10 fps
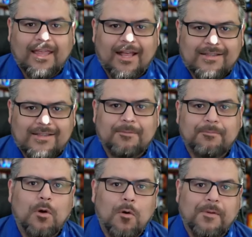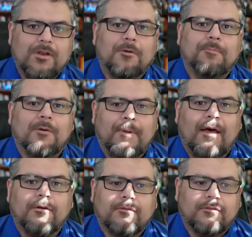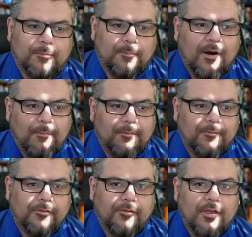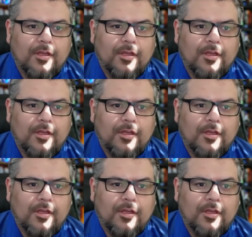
gets them to open up about their problems.